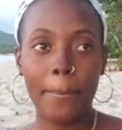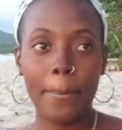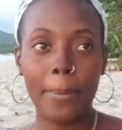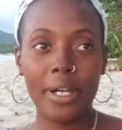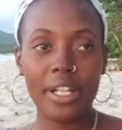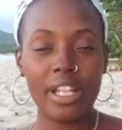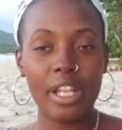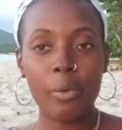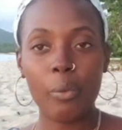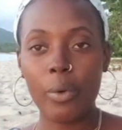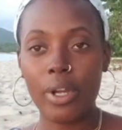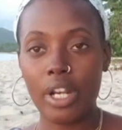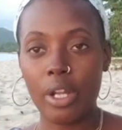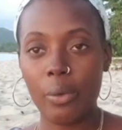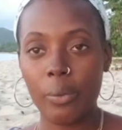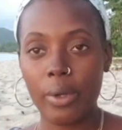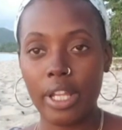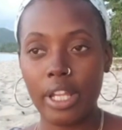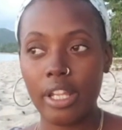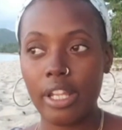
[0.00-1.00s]
But it went
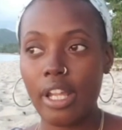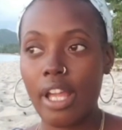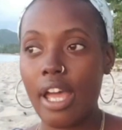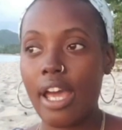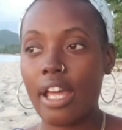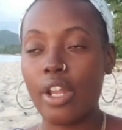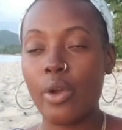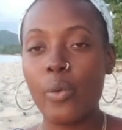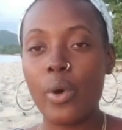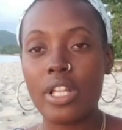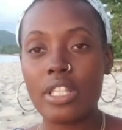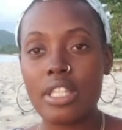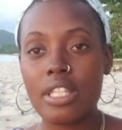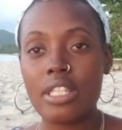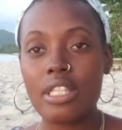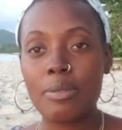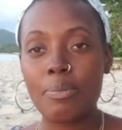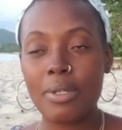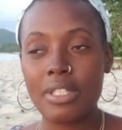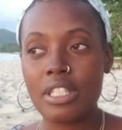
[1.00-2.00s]
away, and it
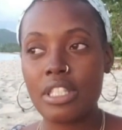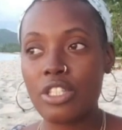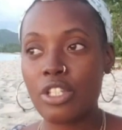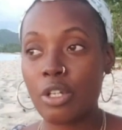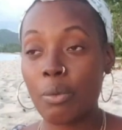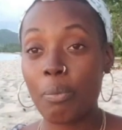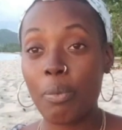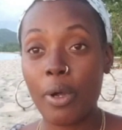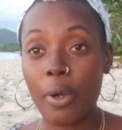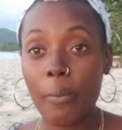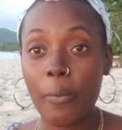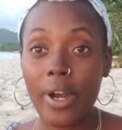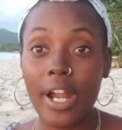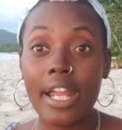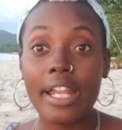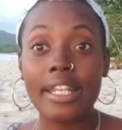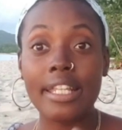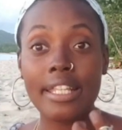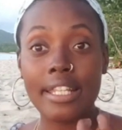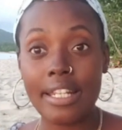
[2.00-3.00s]
wasn't spitting to the point where
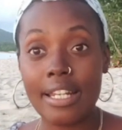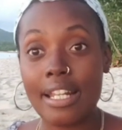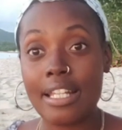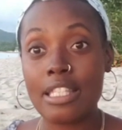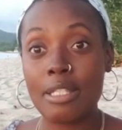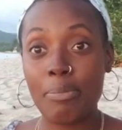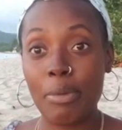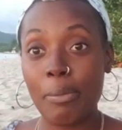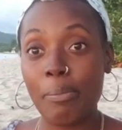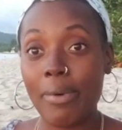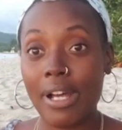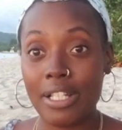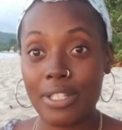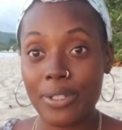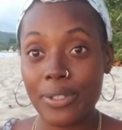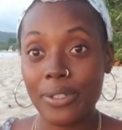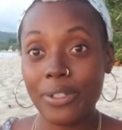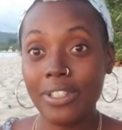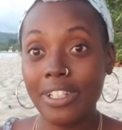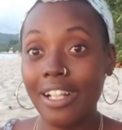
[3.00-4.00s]
I needed a spit
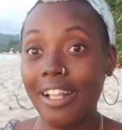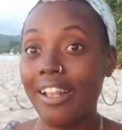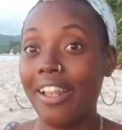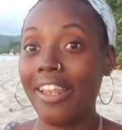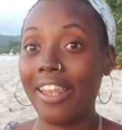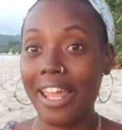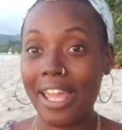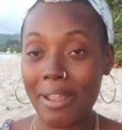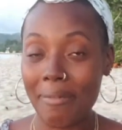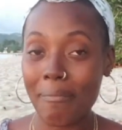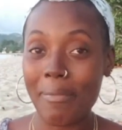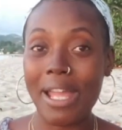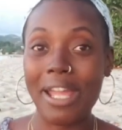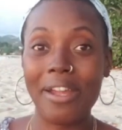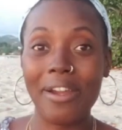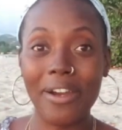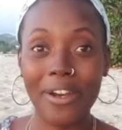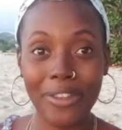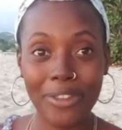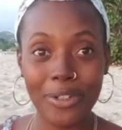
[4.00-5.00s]
bottle like
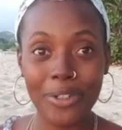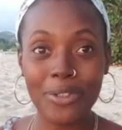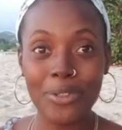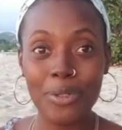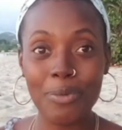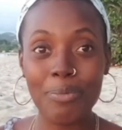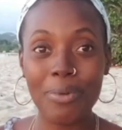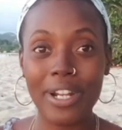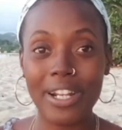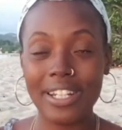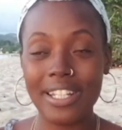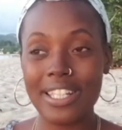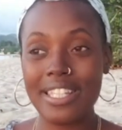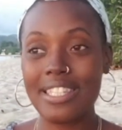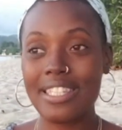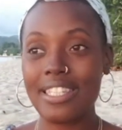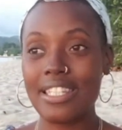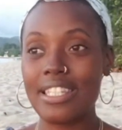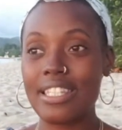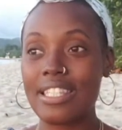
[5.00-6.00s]
my other two
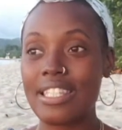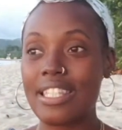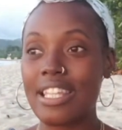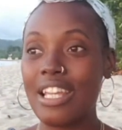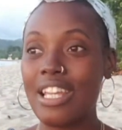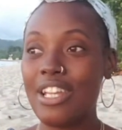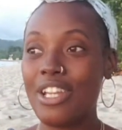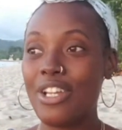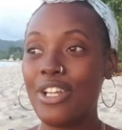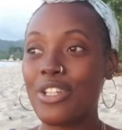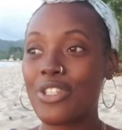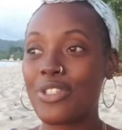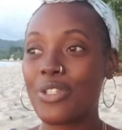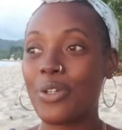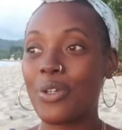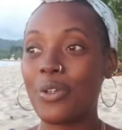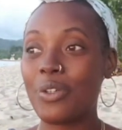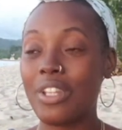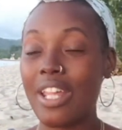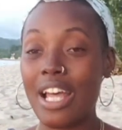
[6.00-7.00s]
pregnancies.
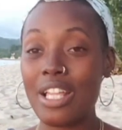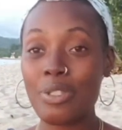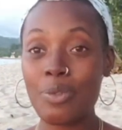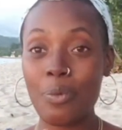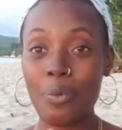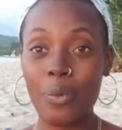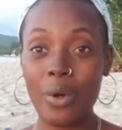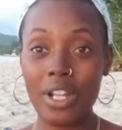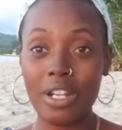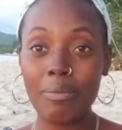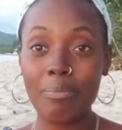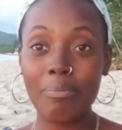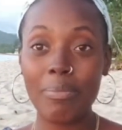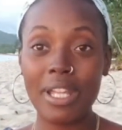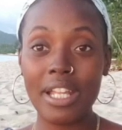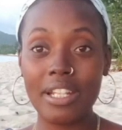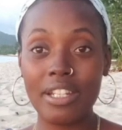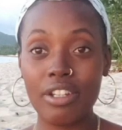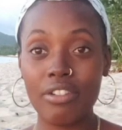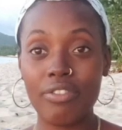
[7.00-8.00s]
So that's one
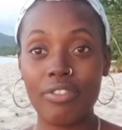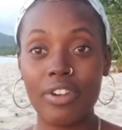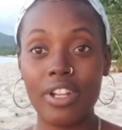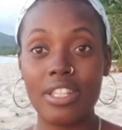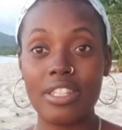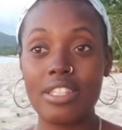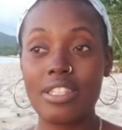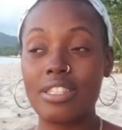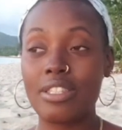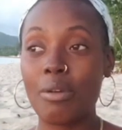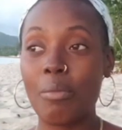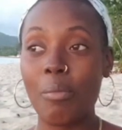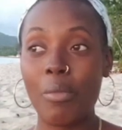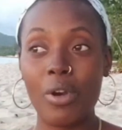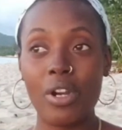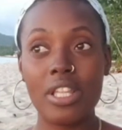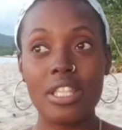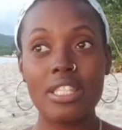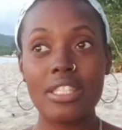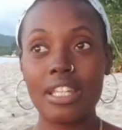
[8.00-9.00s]
big difference. The
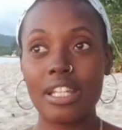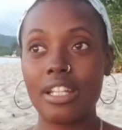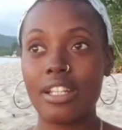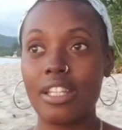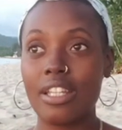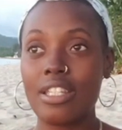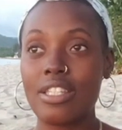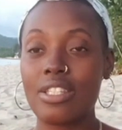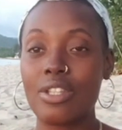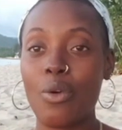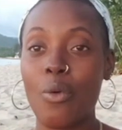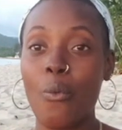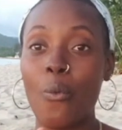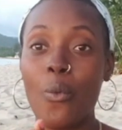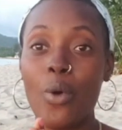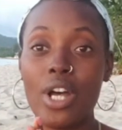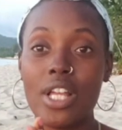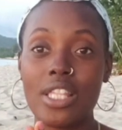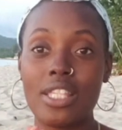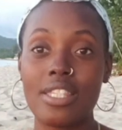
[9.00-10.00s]
morning sickness
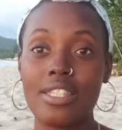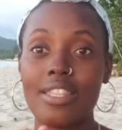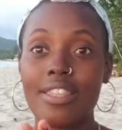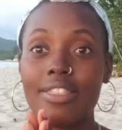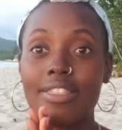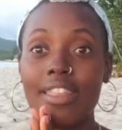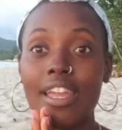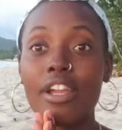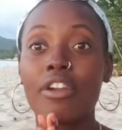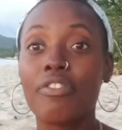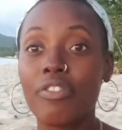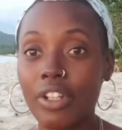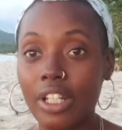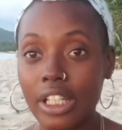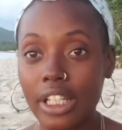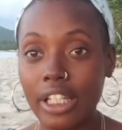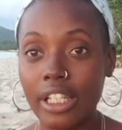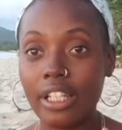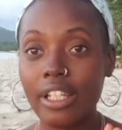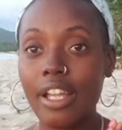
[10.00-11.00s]
was
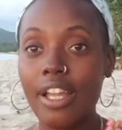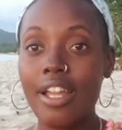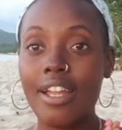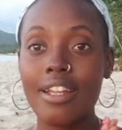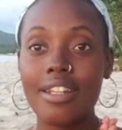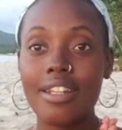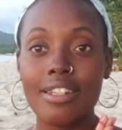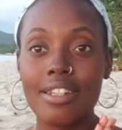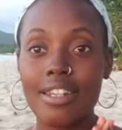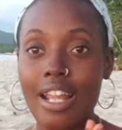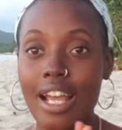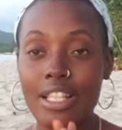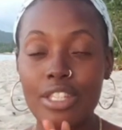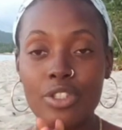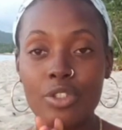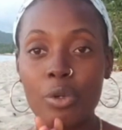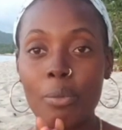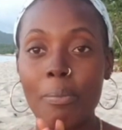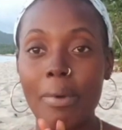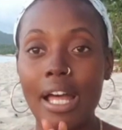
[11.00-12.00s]
thankfully
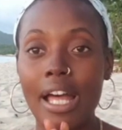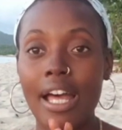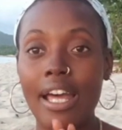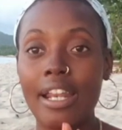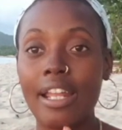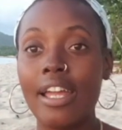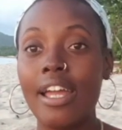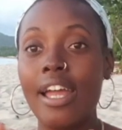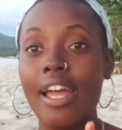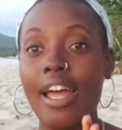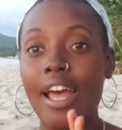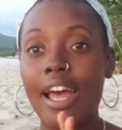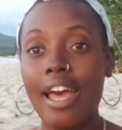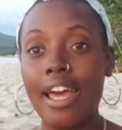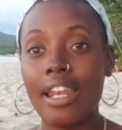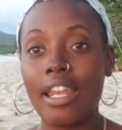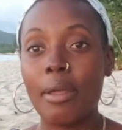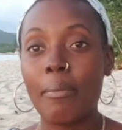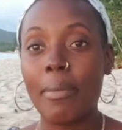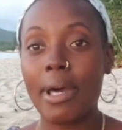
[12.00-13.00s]
not so bad.
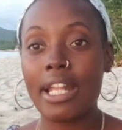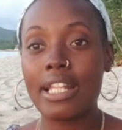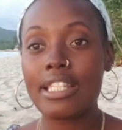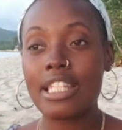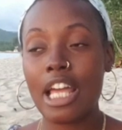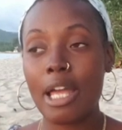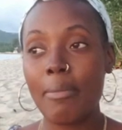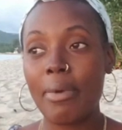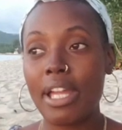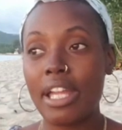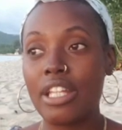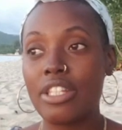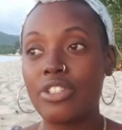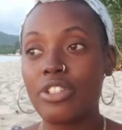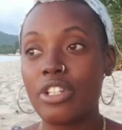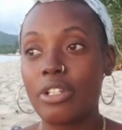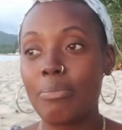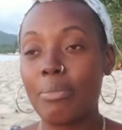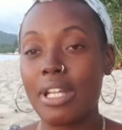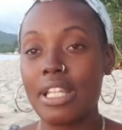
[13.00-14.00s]
And then by the time I
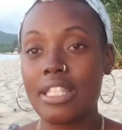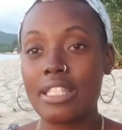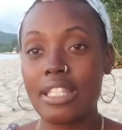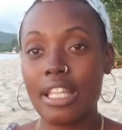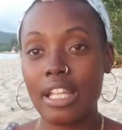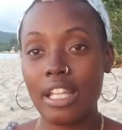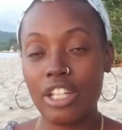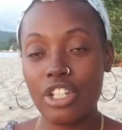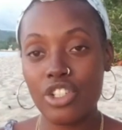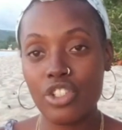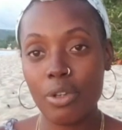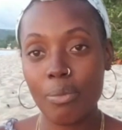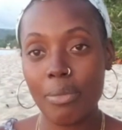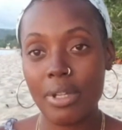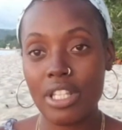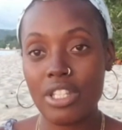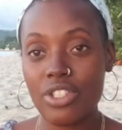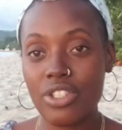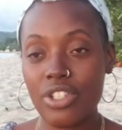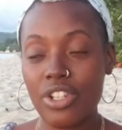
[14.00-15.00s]
entered my second
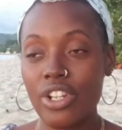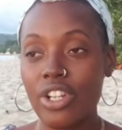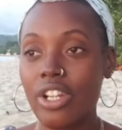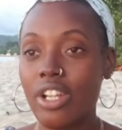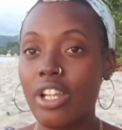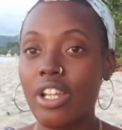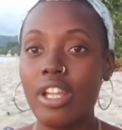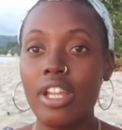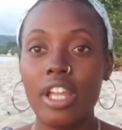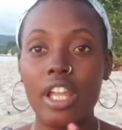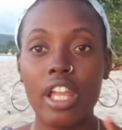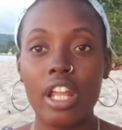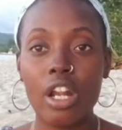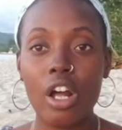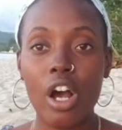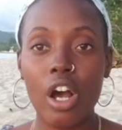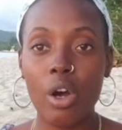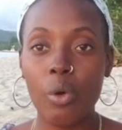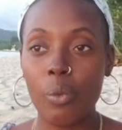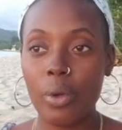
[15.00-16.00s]
trimester, it
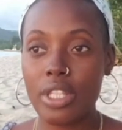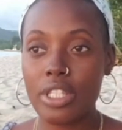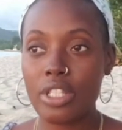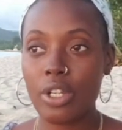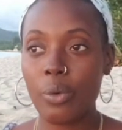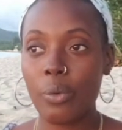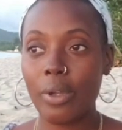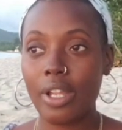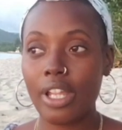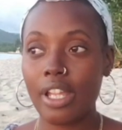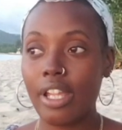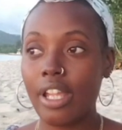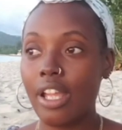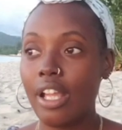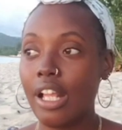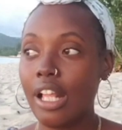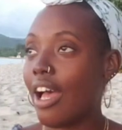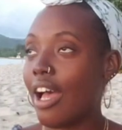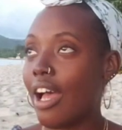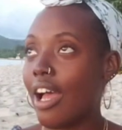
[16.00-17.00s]
all went away.
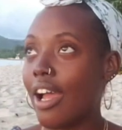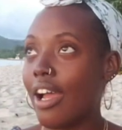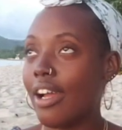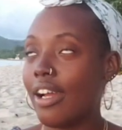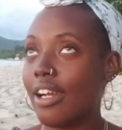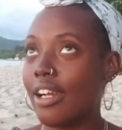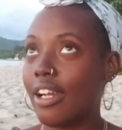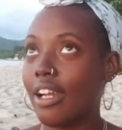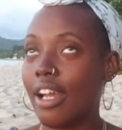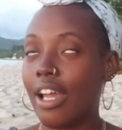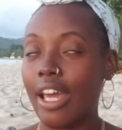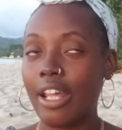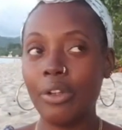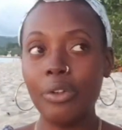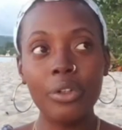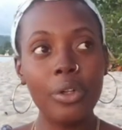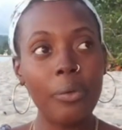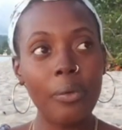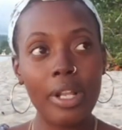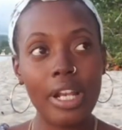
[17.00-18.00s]
I
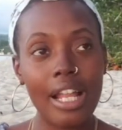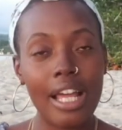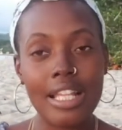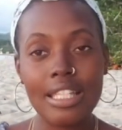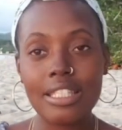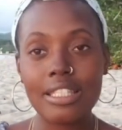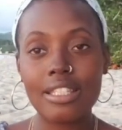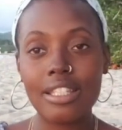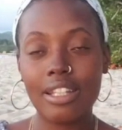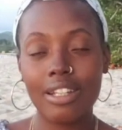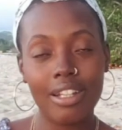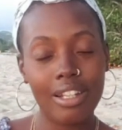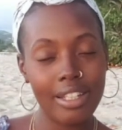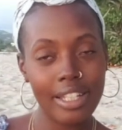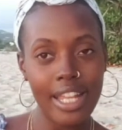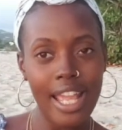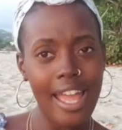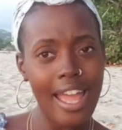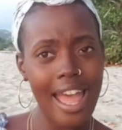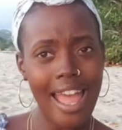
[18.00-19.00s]
don't know when last,
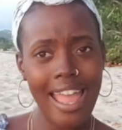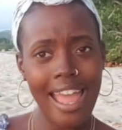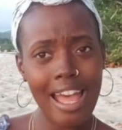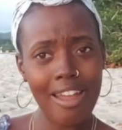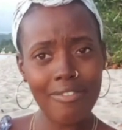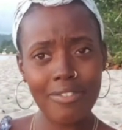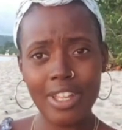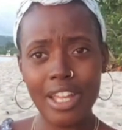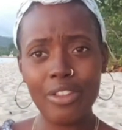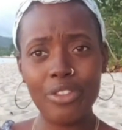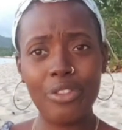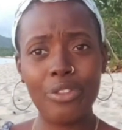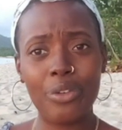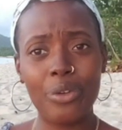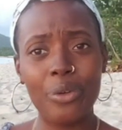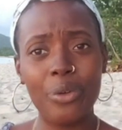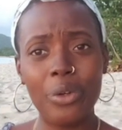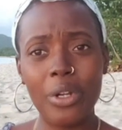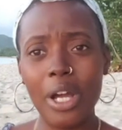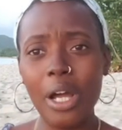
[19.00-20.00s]
yeah, I have not
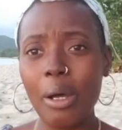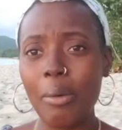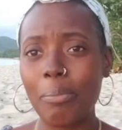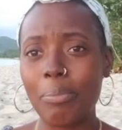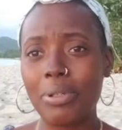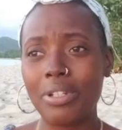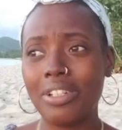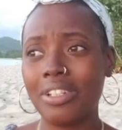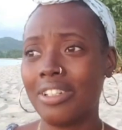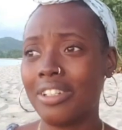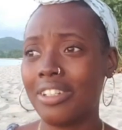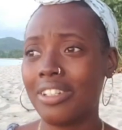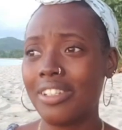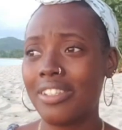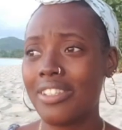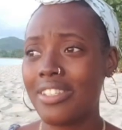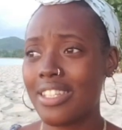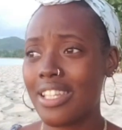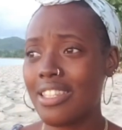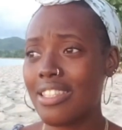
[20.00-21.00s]
thrown up
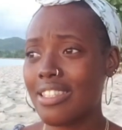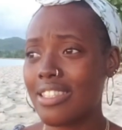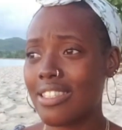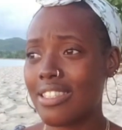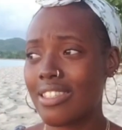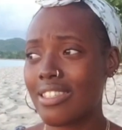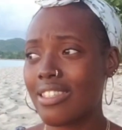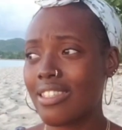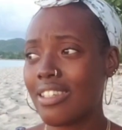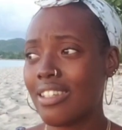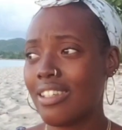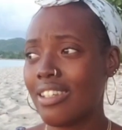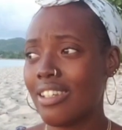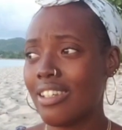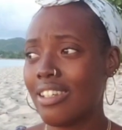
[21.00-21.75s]
since,